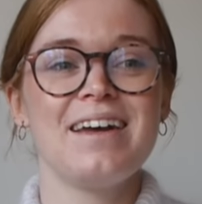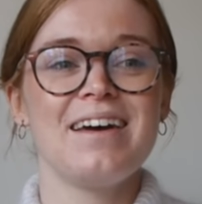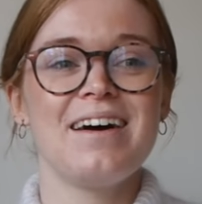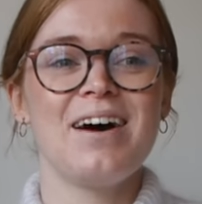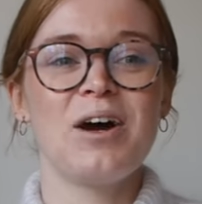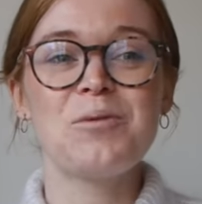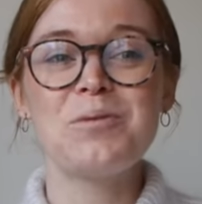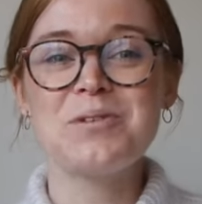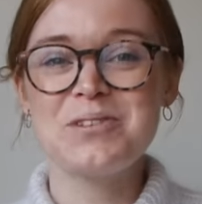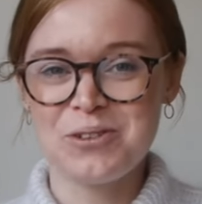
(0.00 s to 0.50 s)

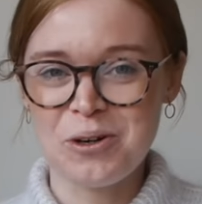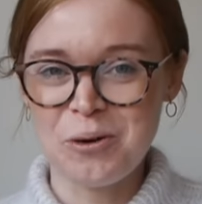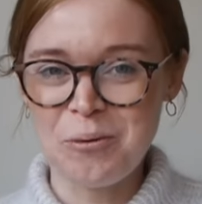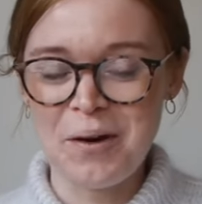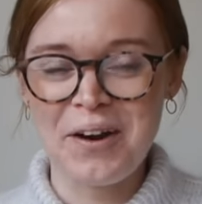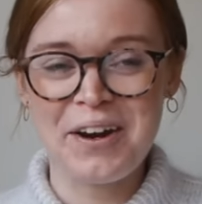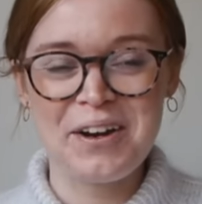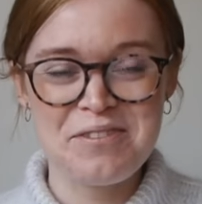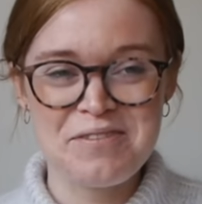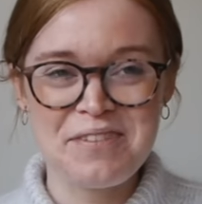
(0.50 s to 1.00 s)
I was not
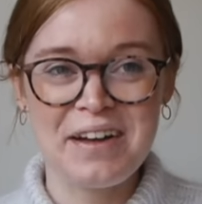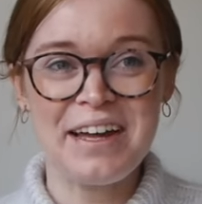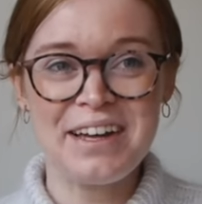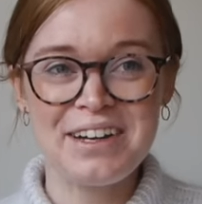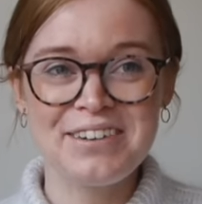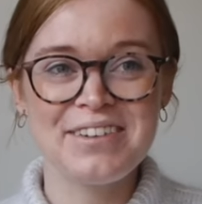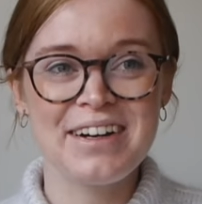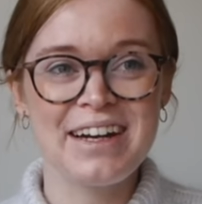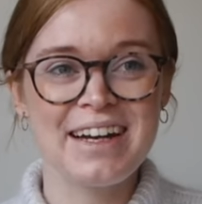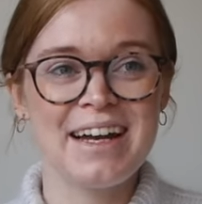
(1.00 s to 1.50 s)
wearing a
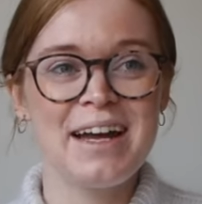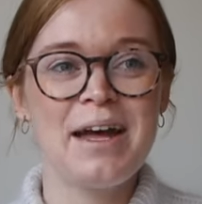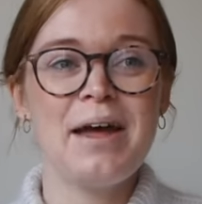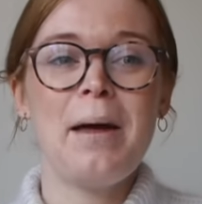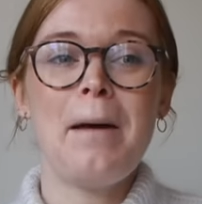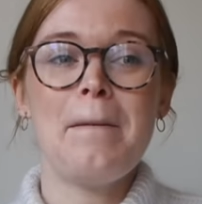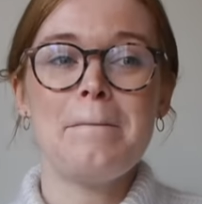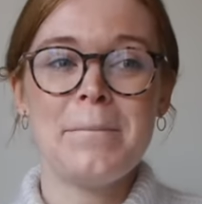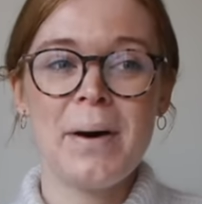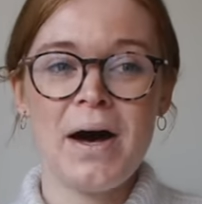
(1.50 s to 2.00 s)
fake ring,
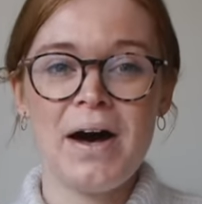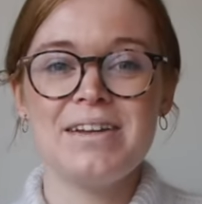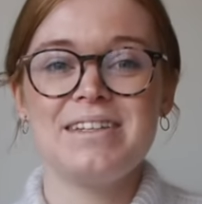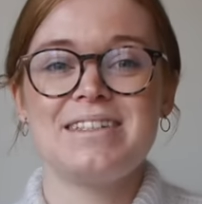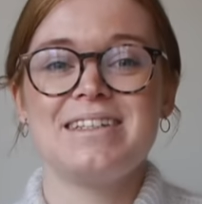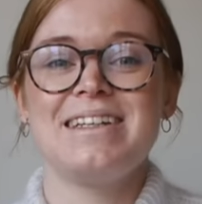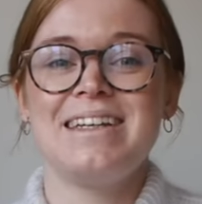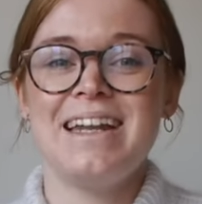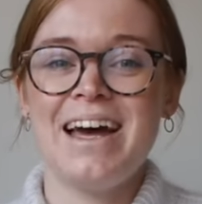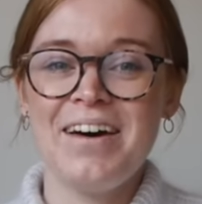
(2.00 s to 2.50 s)

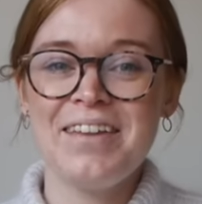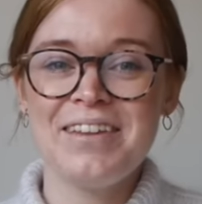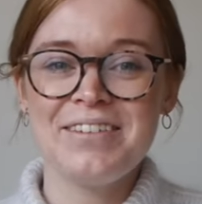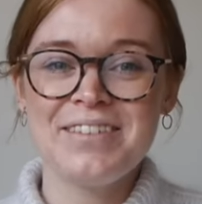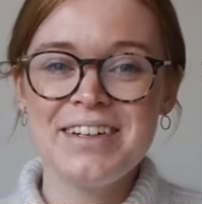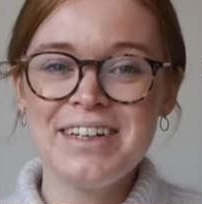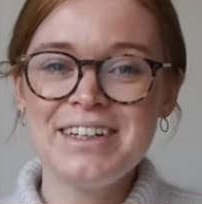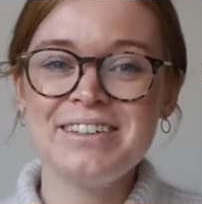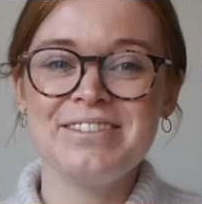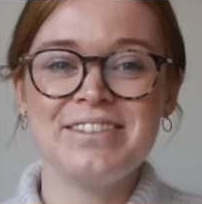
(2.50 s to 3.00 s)
but now the
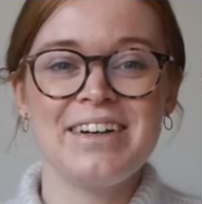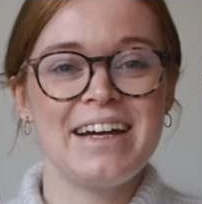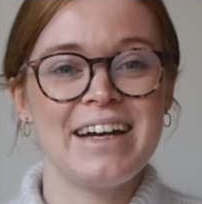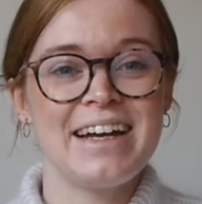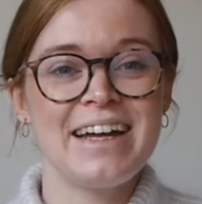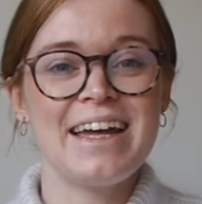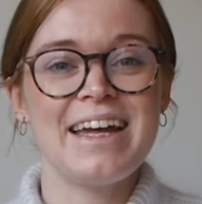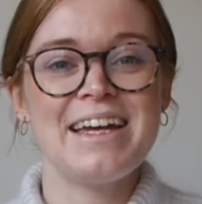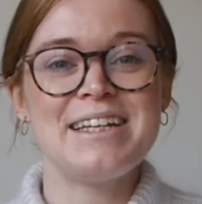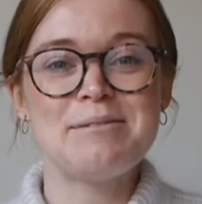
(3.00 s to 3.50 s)
real
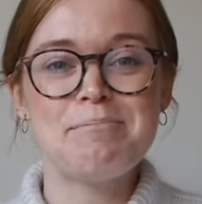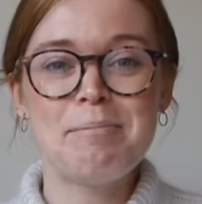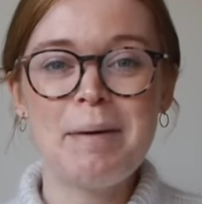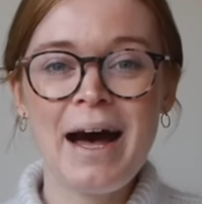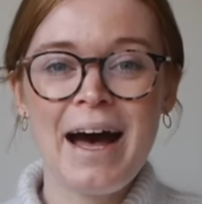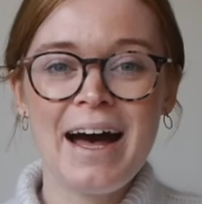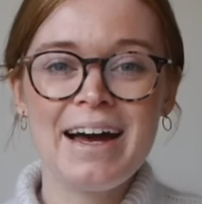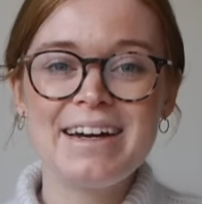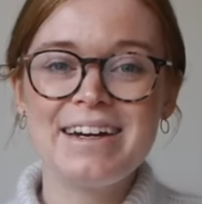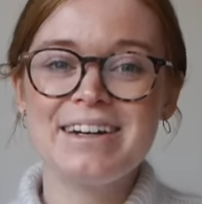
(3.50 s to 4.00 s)
ring is
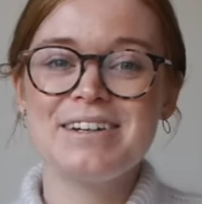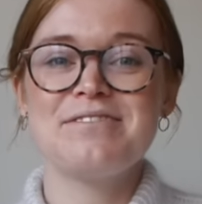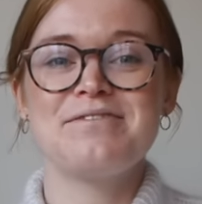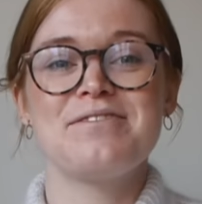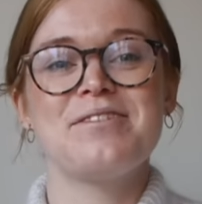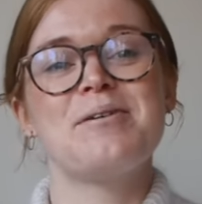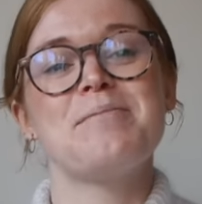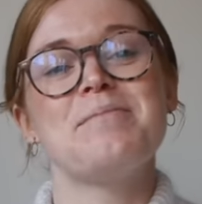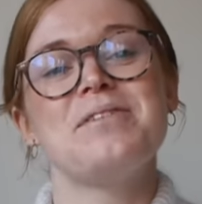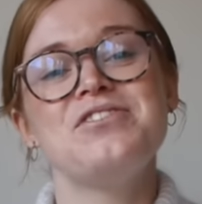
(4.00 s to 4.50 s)
back
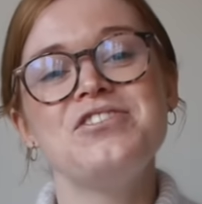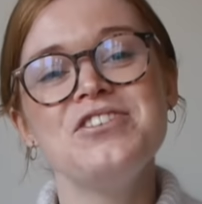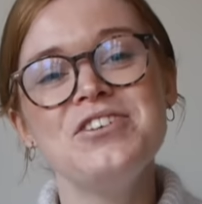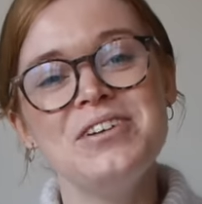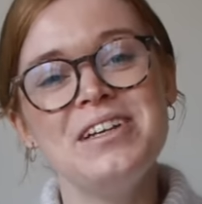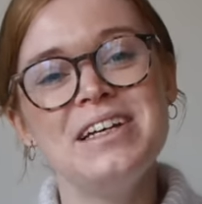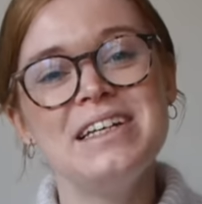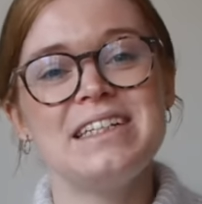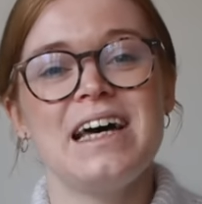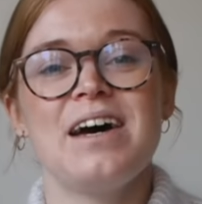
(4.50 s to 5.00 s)
from the
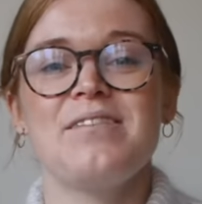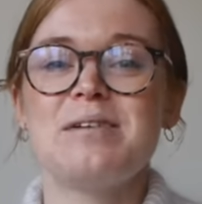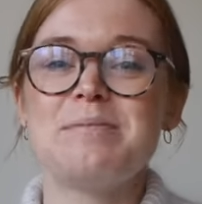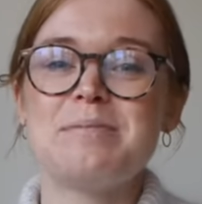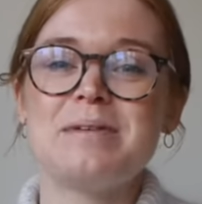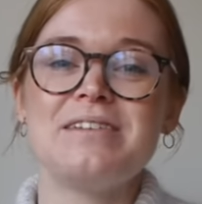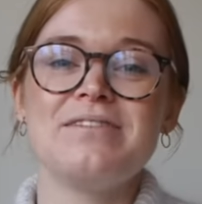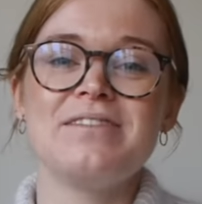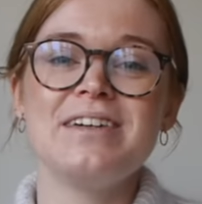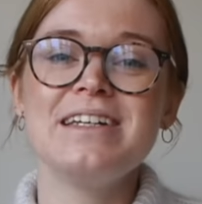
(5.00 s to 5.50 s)
jewellers, having
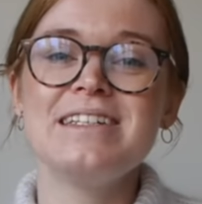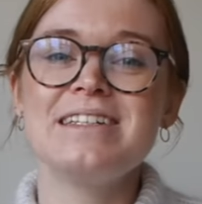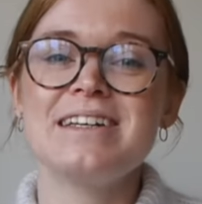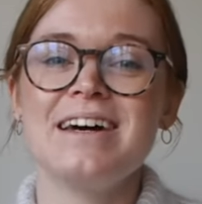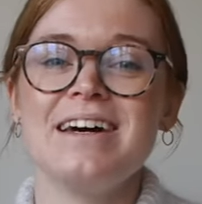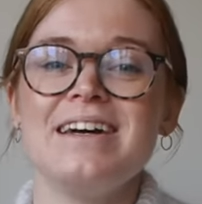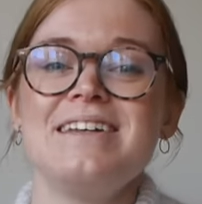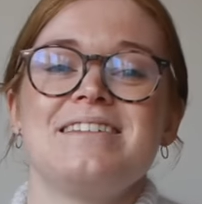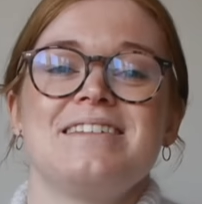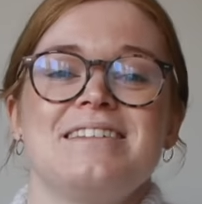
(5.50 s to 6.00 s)
been
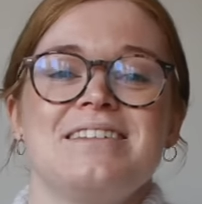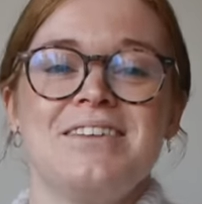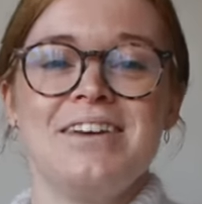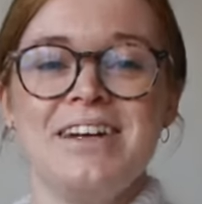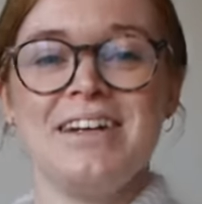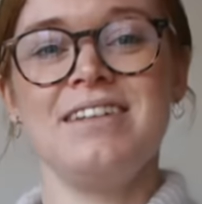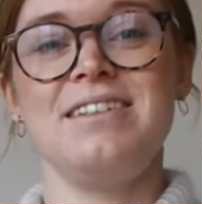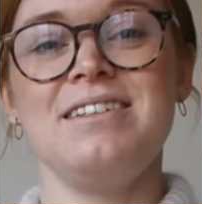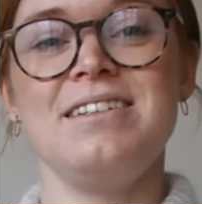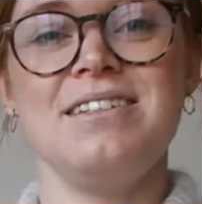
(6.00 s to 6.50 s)
resized, so I
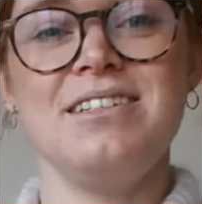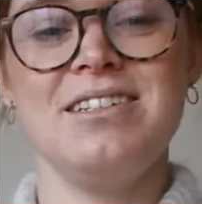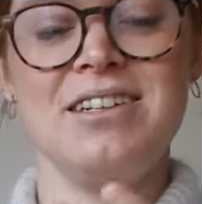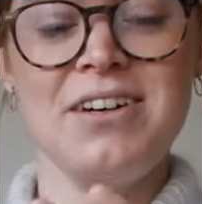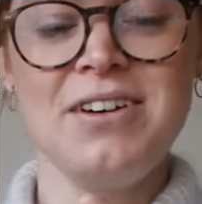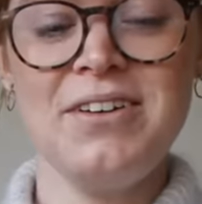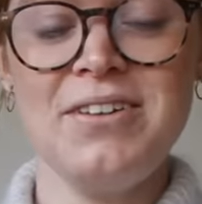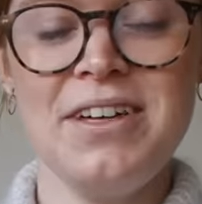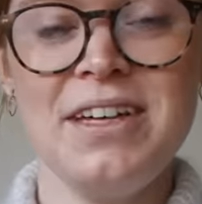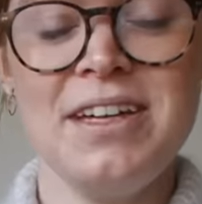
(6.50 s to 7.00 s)
can
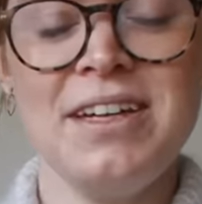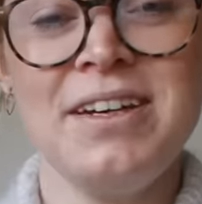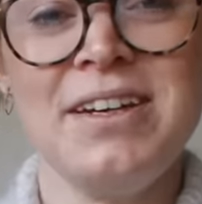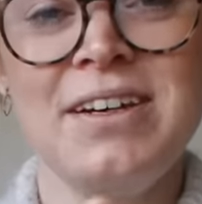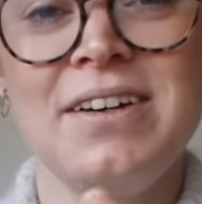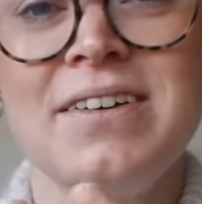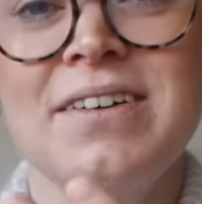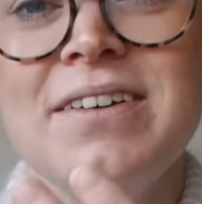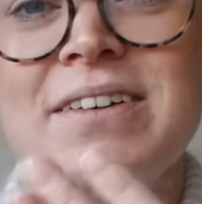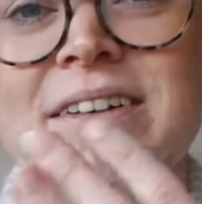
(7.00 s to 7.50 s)
show
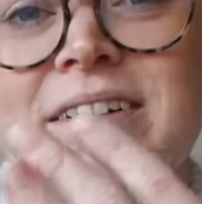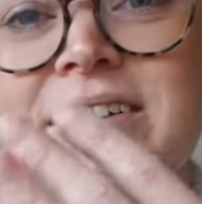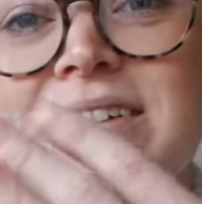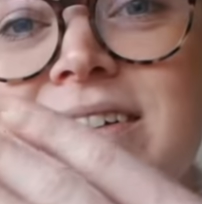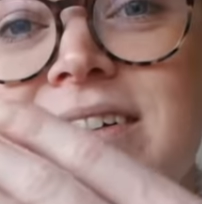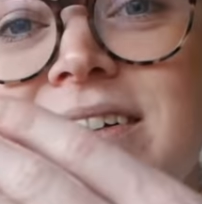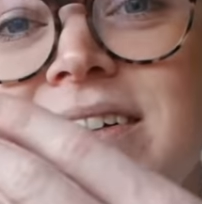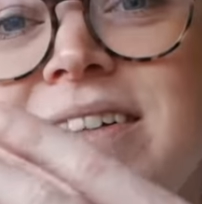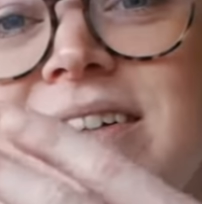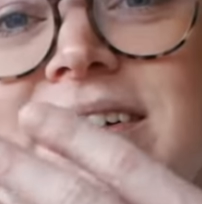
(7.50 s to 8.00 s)
you.
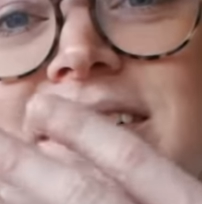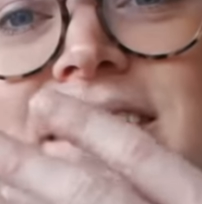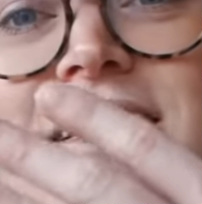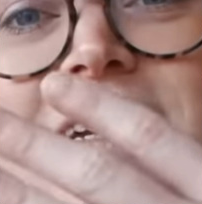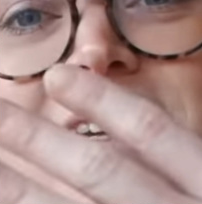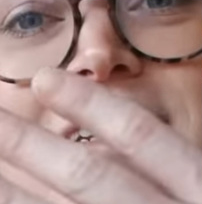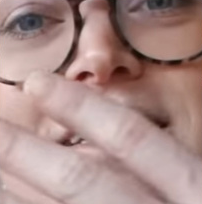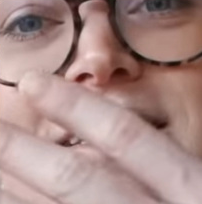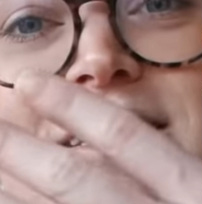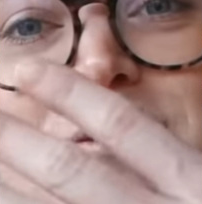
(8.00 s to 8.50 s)

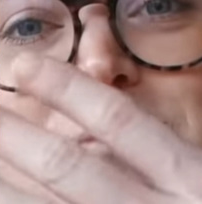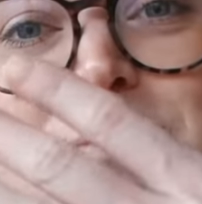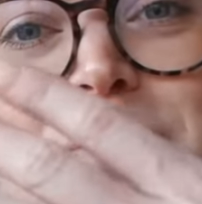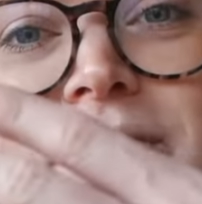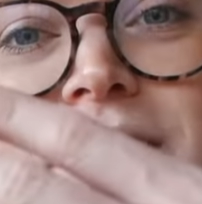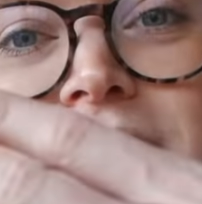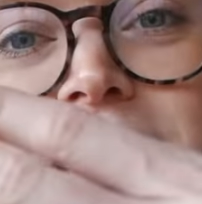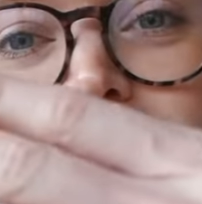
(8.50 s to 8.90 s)
It's so pretty.